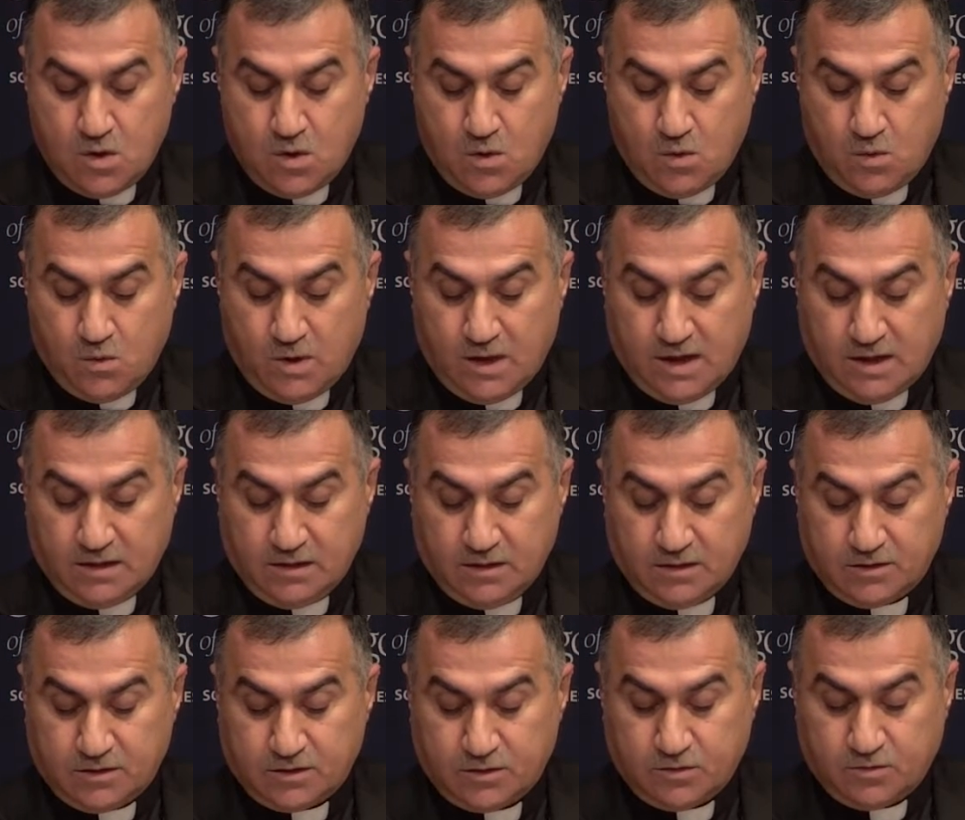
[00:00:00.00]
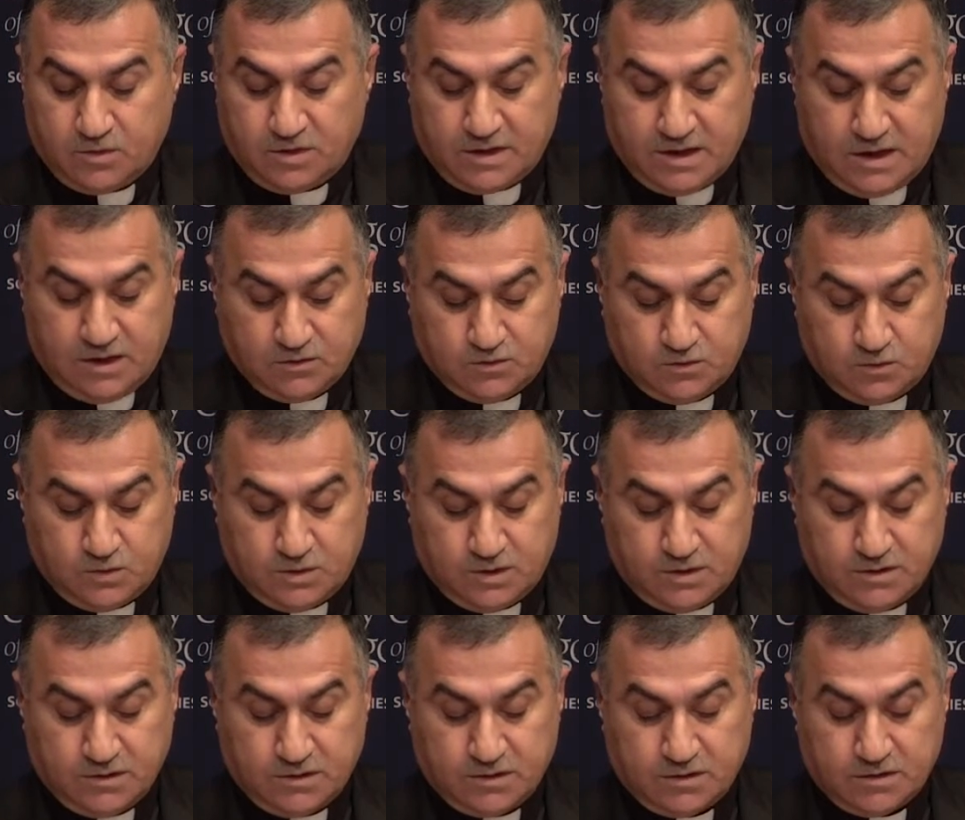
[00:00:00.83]
wealth without
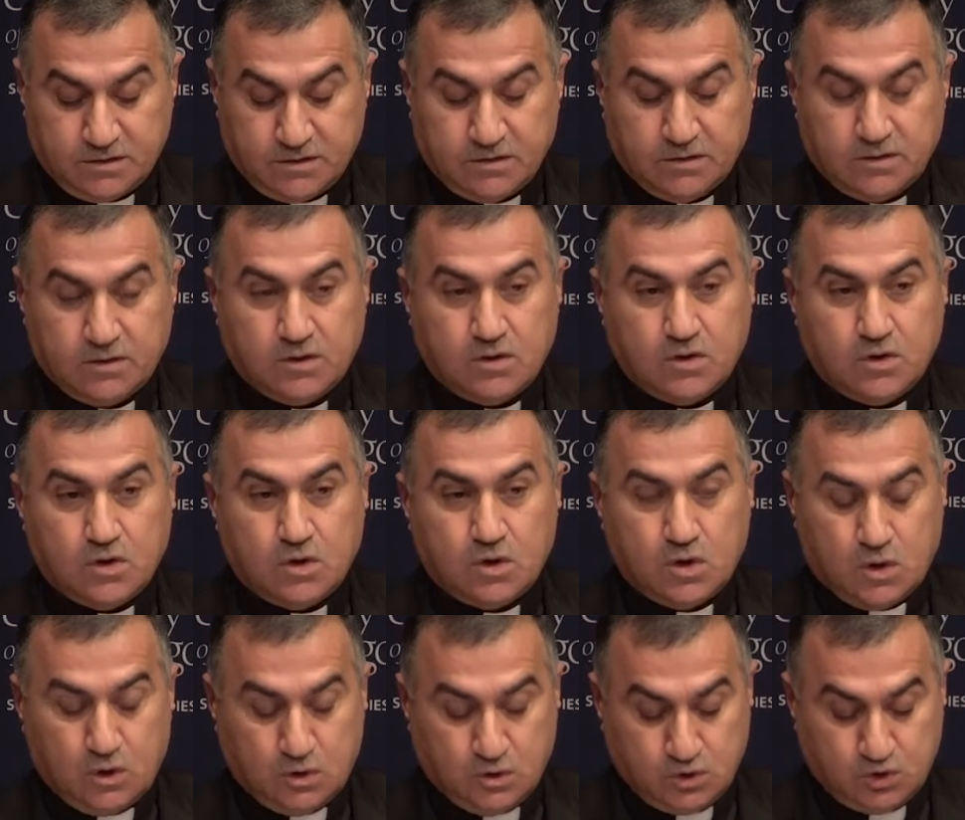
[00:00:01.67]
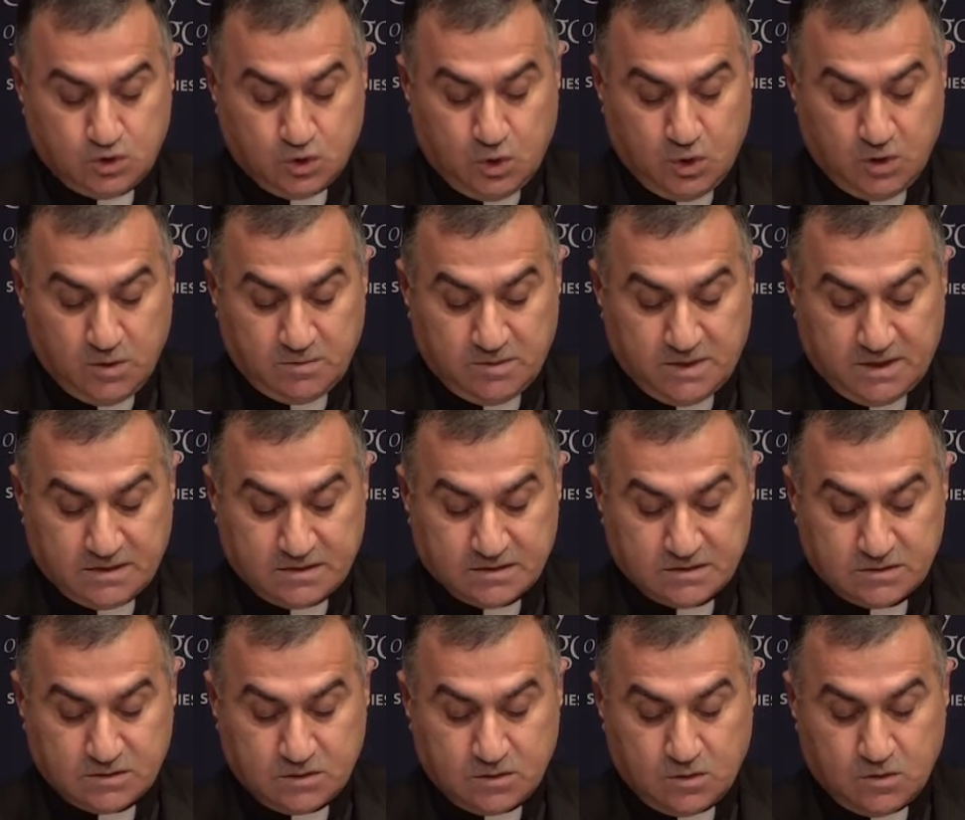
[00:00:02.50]
work,
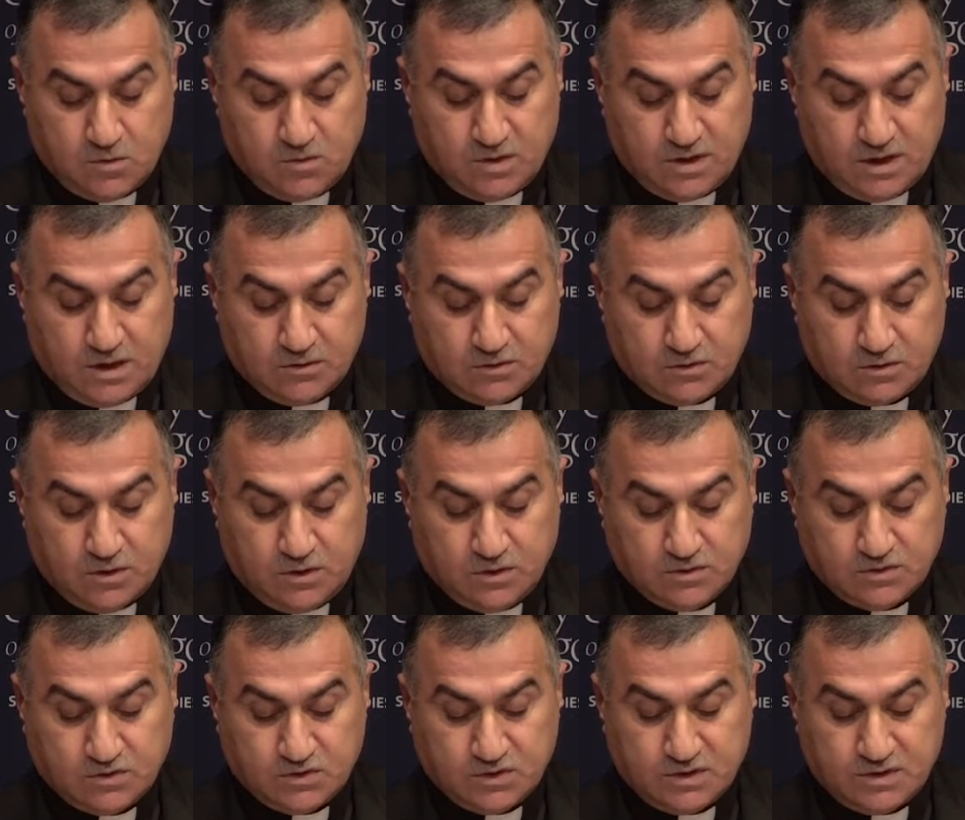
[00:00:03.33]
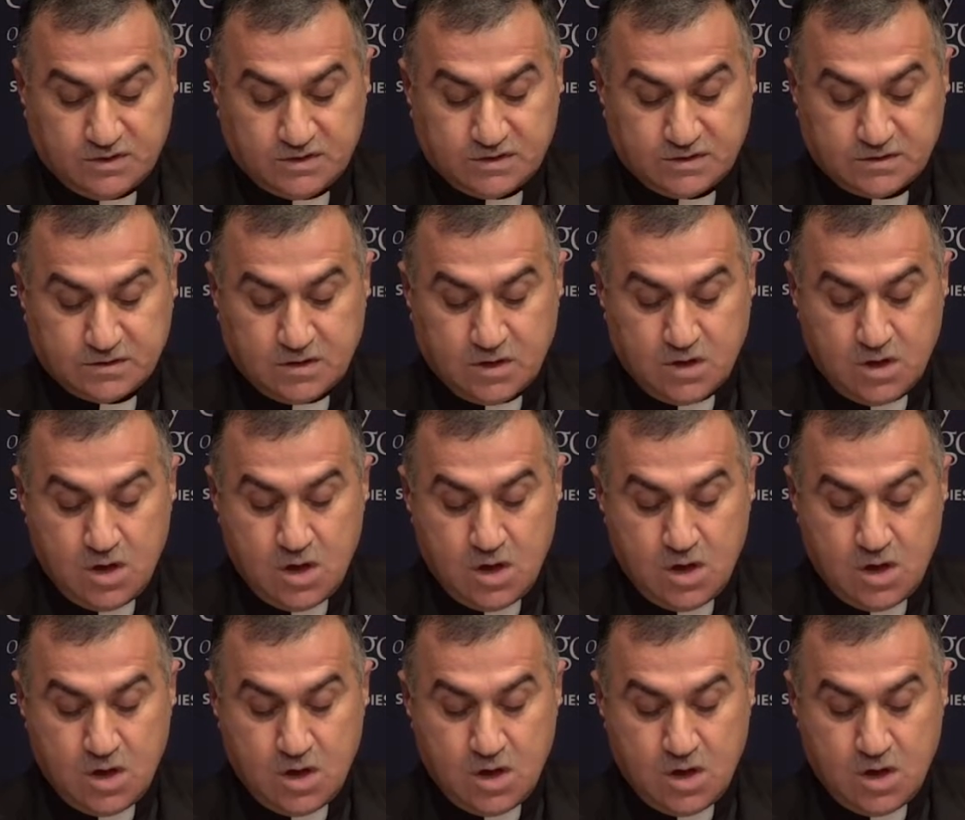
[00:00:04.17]
enjoyment without conscience,